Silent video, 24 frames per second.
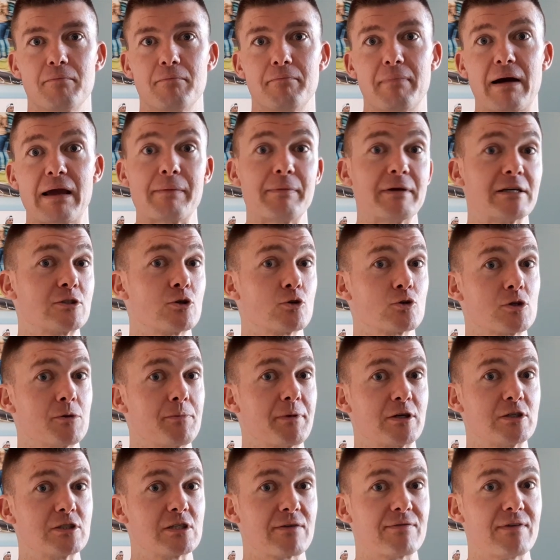maybe it's also
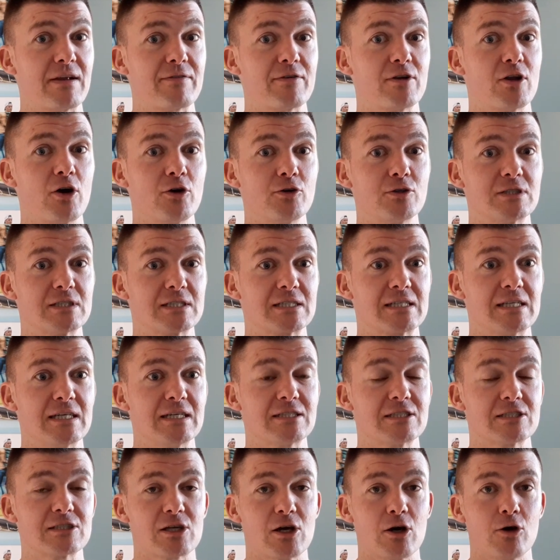because I've never noticed
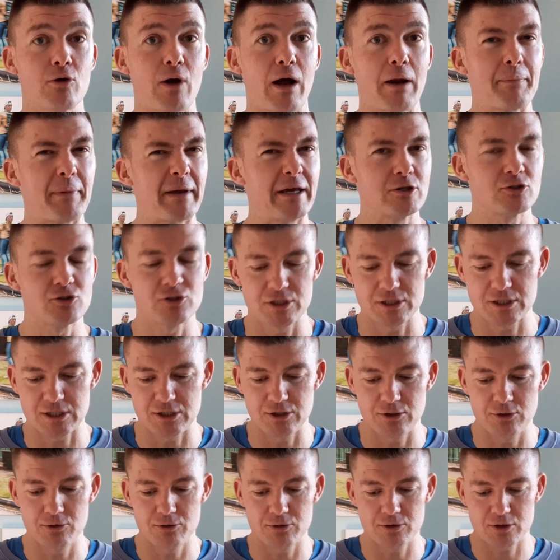it. So I'd be
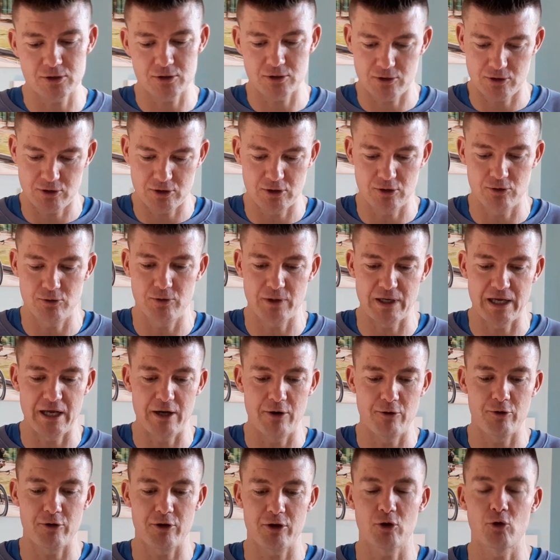interested to
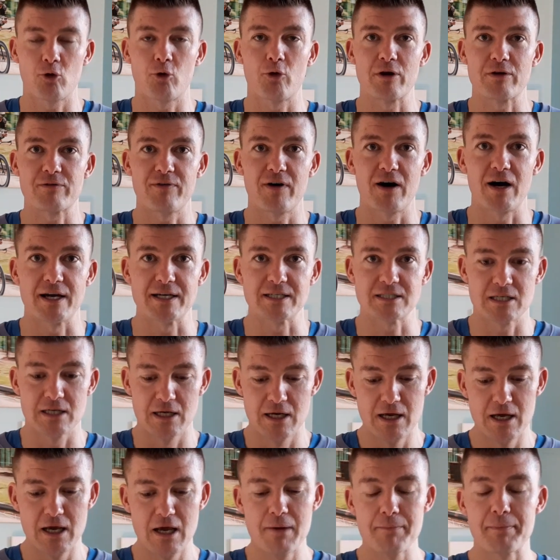hear your advice.
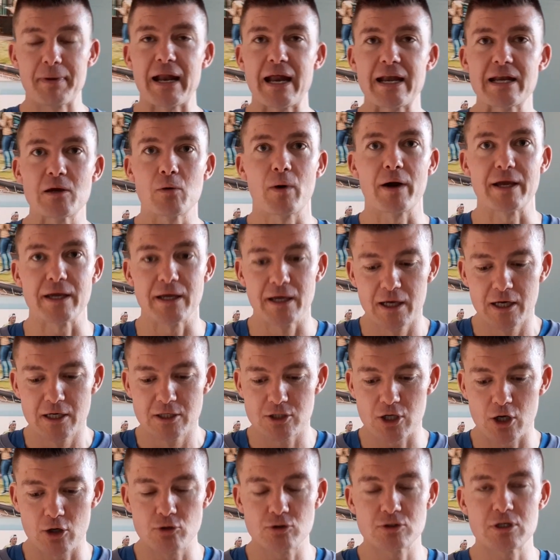But anyway,
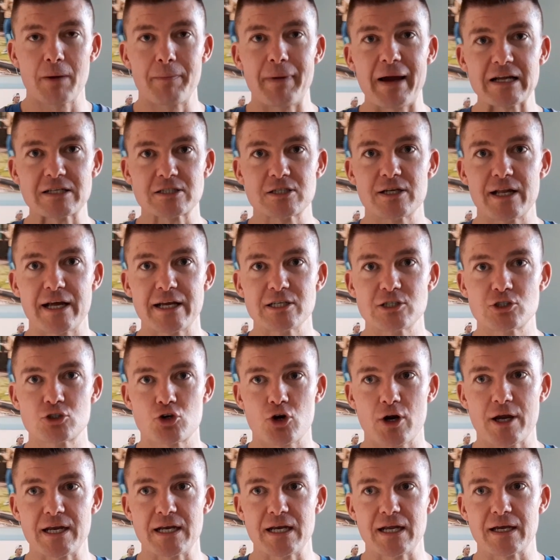so about today's
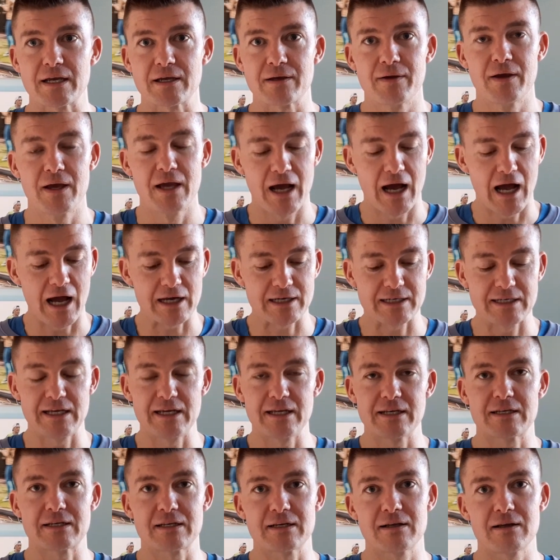training, I
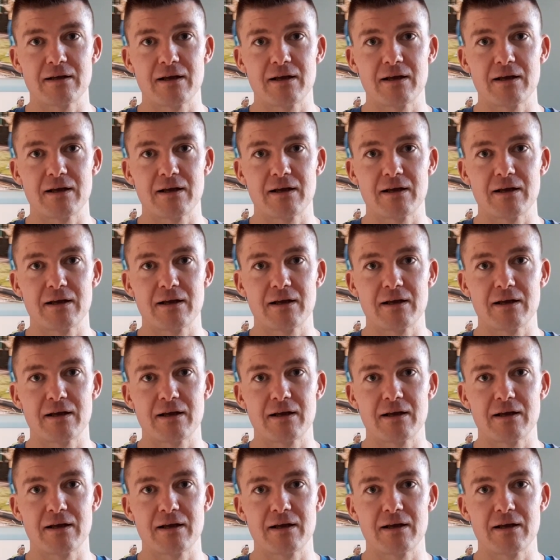did